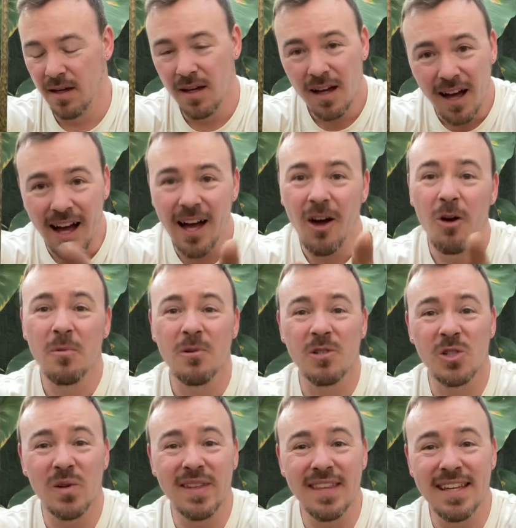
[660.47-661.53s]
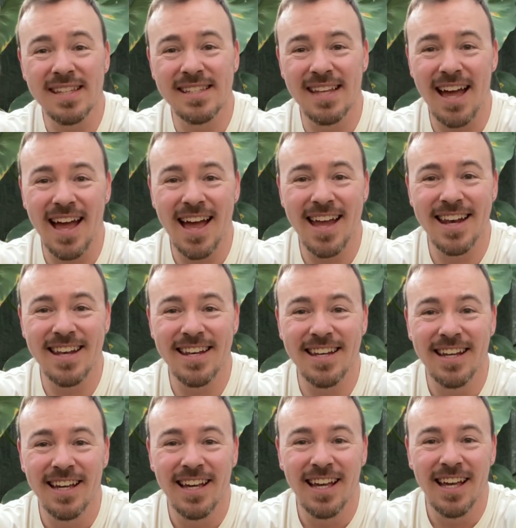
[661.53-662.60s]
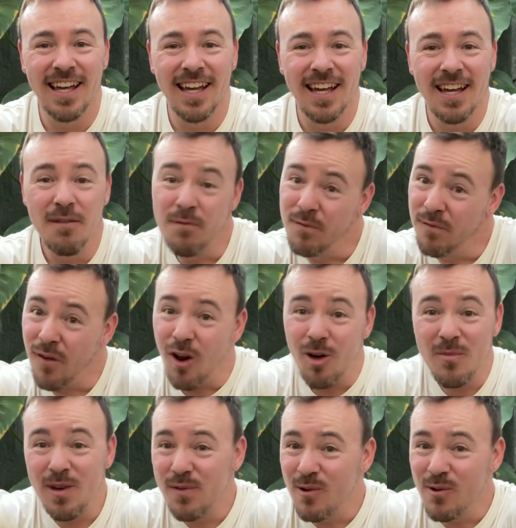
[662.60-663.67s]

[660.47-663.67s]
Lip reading: I hope you enjoyed this, and follow me if you